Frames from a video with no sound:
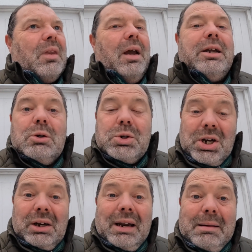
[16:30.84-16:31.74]
It used
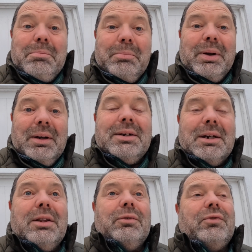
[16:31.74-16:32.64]
to limp,
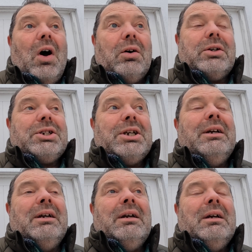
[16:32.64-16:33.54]
did the fox,
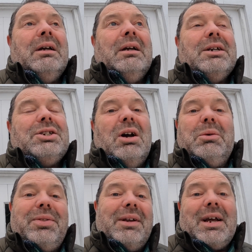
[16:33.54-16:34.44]
so
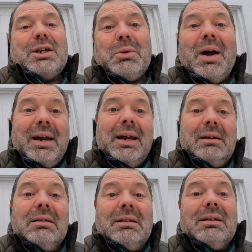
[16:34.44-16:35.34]
we think that's why it
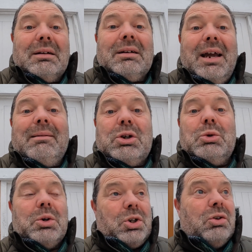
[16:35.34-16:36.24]
came
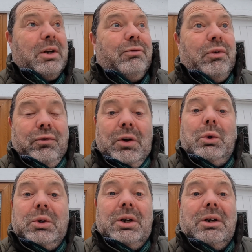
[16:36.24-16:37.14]
to us looking for
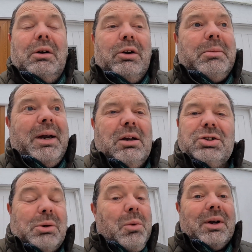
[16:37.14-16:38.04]
food, you know what I mean,
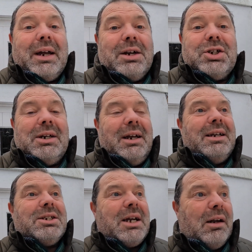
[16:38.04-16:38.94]
because it wasn't catching it
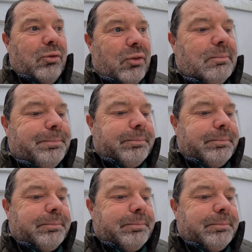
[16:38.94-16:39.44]
itself.